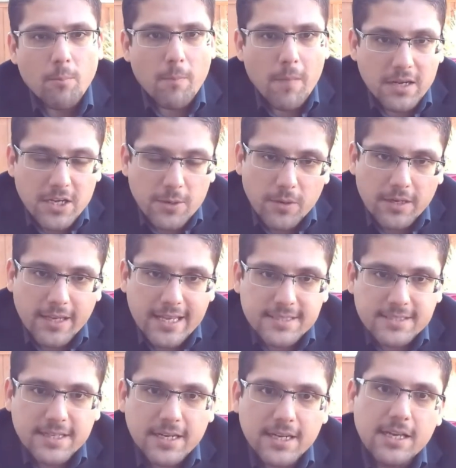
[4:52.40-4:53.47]
Multiple
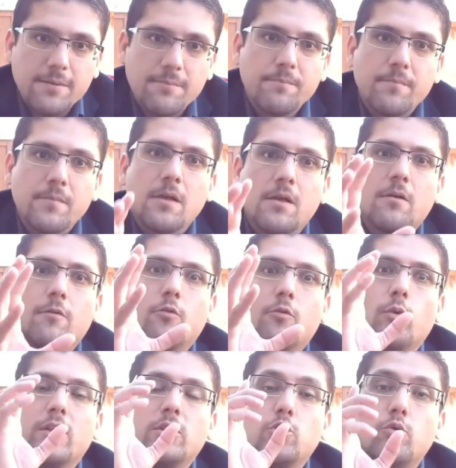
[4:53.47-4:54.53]
case study,
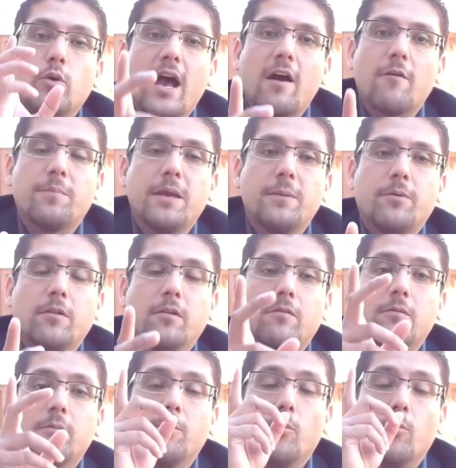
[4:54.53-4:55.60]
when you have
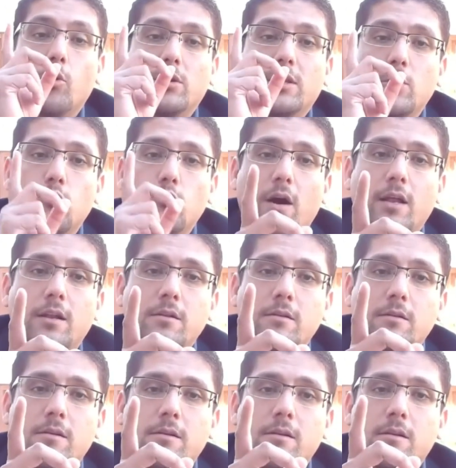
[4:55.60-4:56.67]
people more than one,
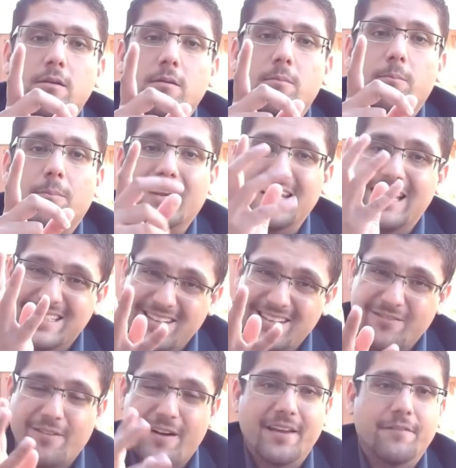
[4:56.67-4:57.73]
but less
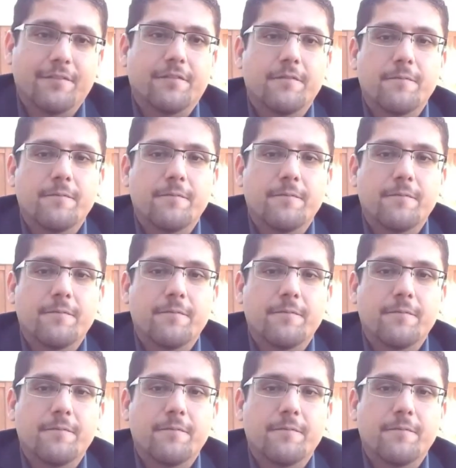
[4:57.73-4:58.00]
than five.